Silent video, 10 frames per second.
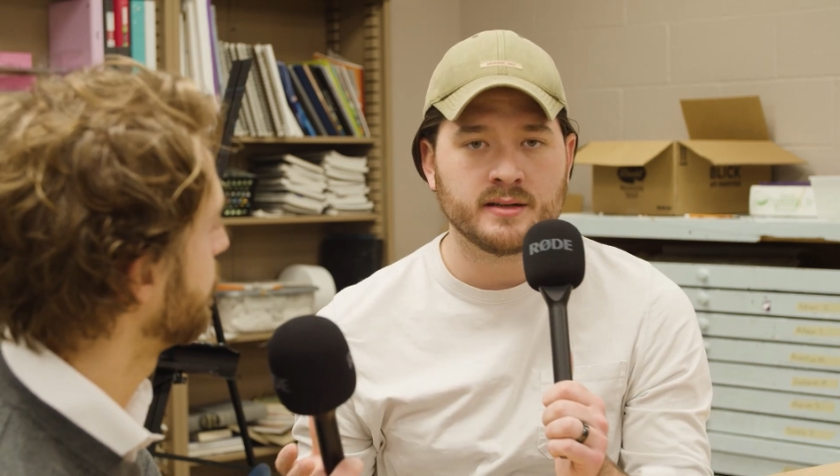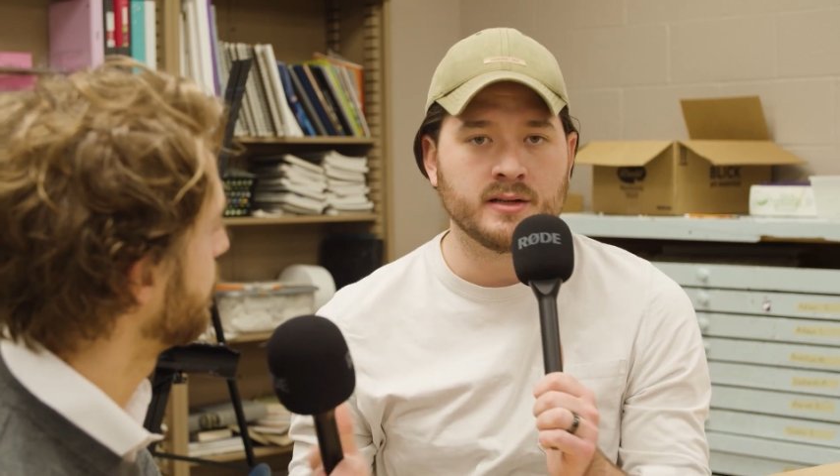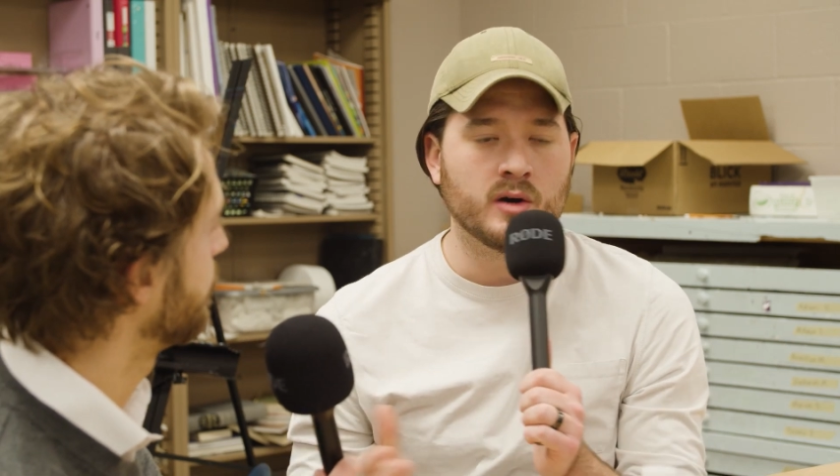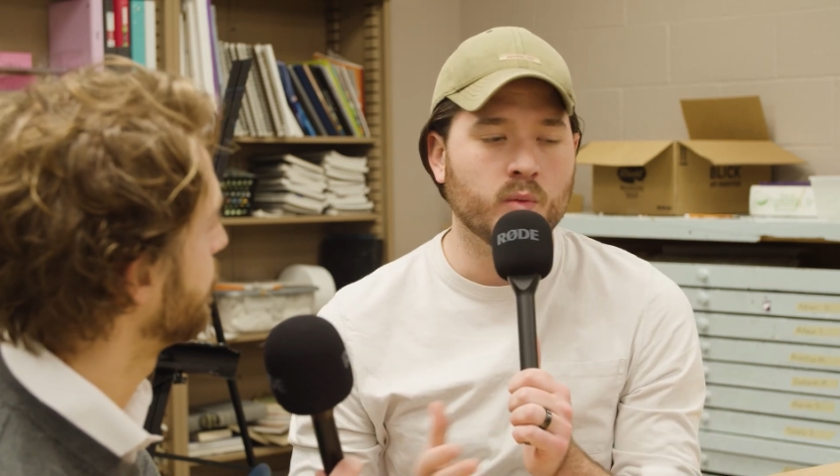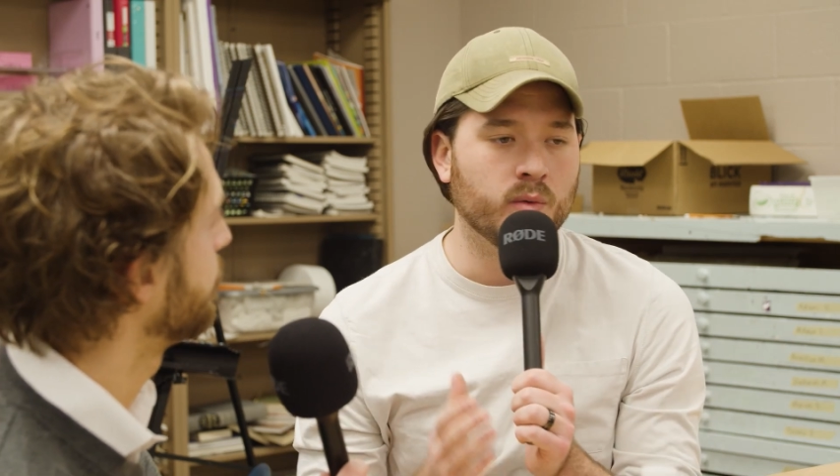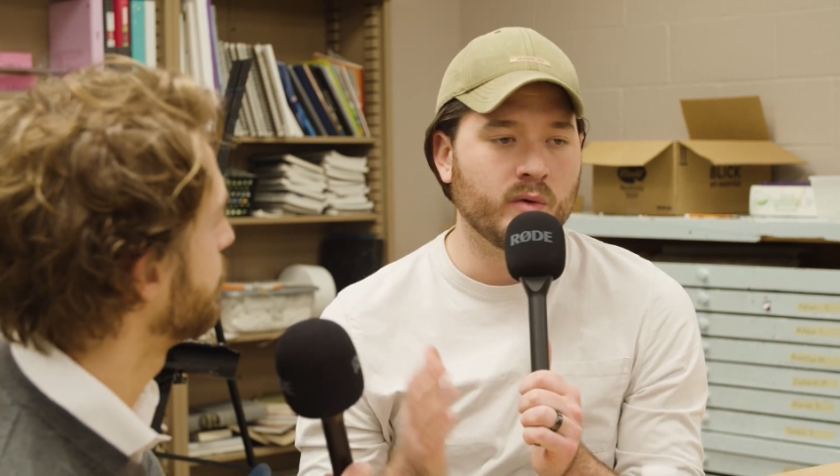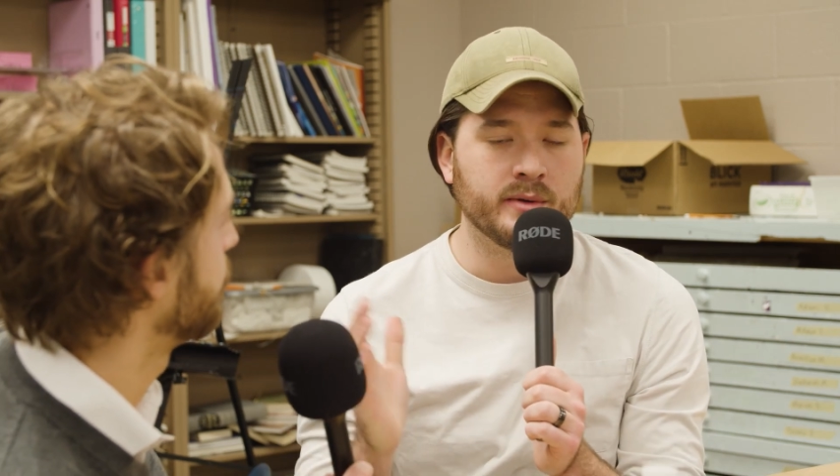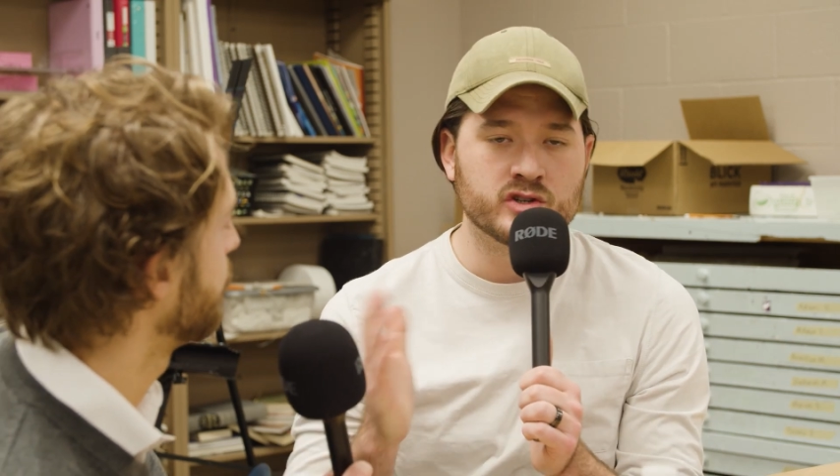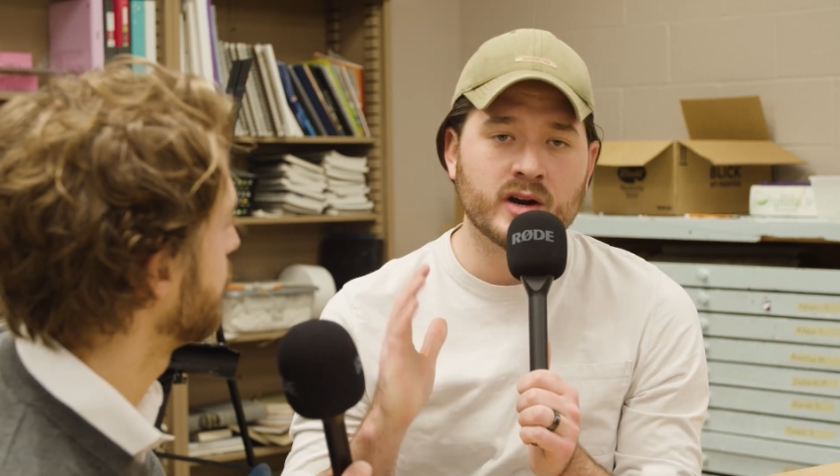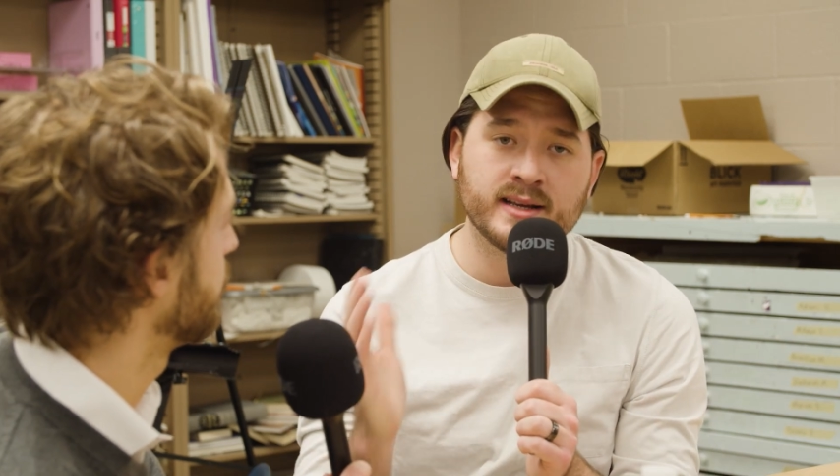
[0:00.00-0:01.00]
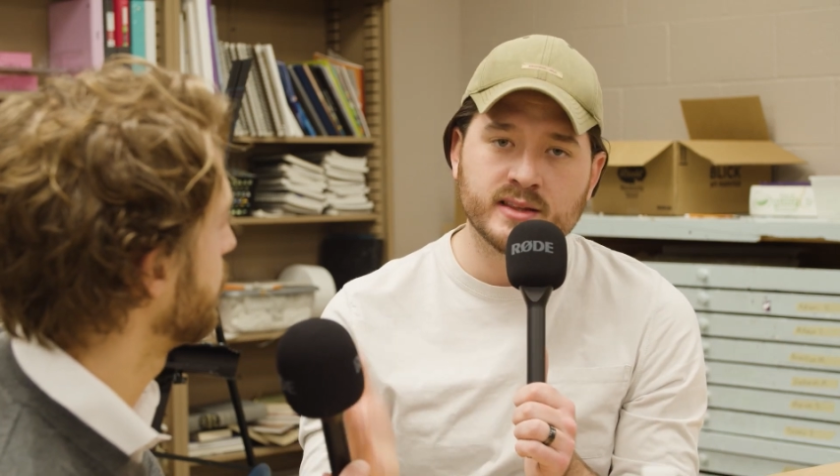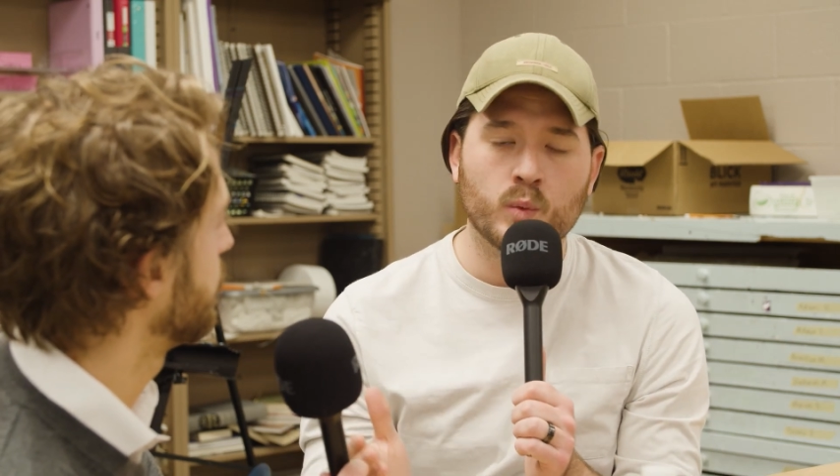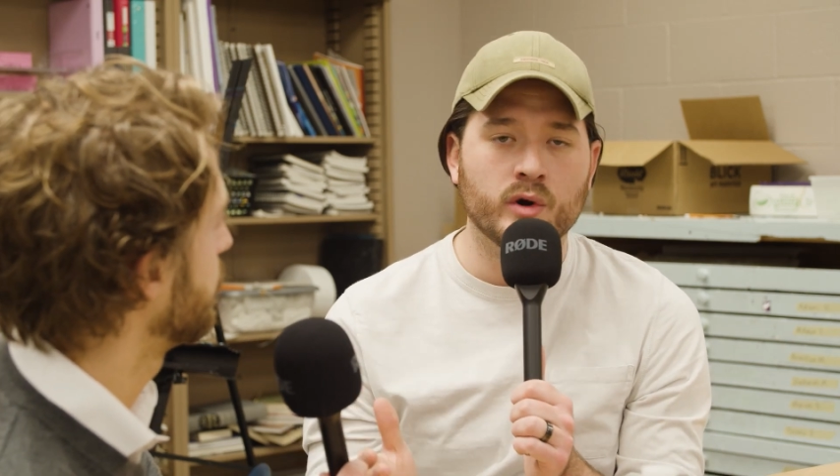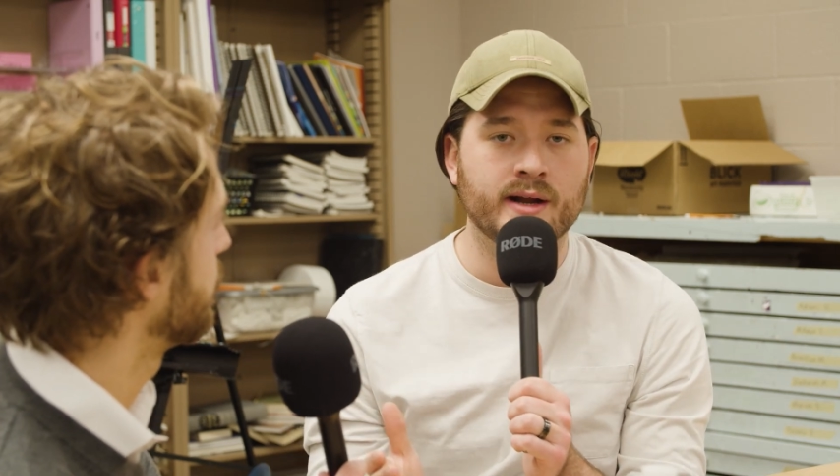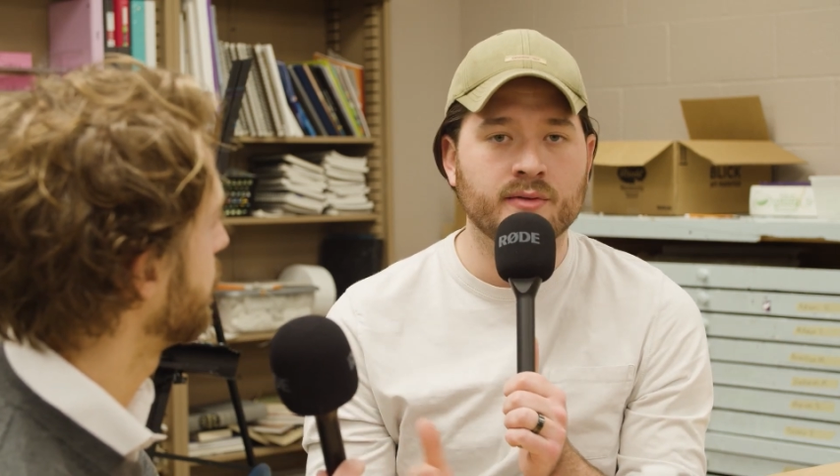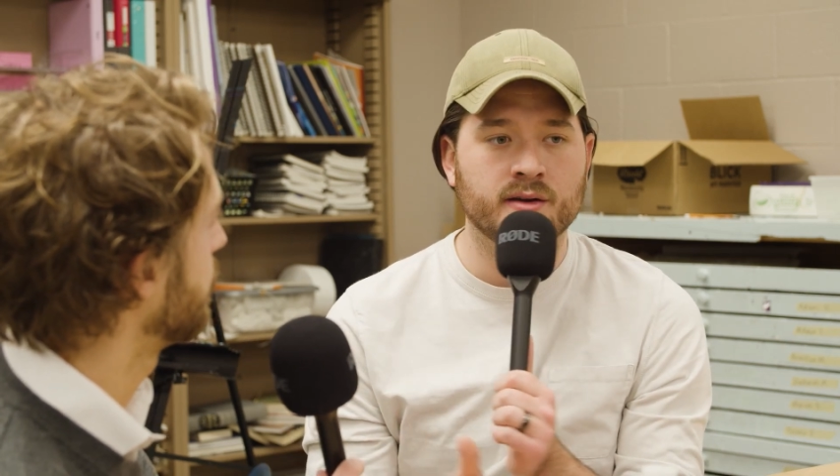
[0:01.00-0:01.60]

We've been trying to get the word out